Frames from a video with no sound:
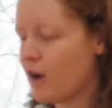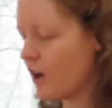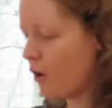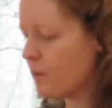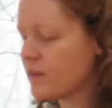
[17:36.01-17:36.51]
I
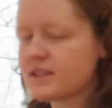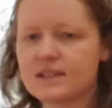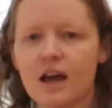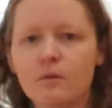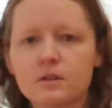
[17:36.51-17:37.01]
hope this
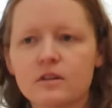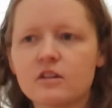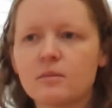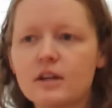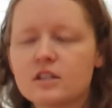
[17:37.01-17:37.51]
has helped a
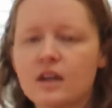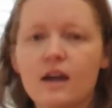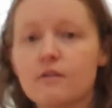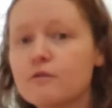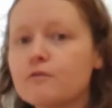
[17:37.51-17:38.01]
little bit to
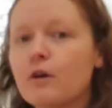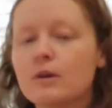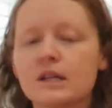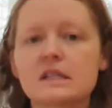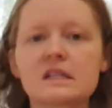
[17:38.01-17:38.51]
kind of
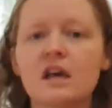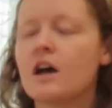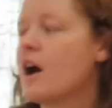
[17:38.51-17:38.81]
focus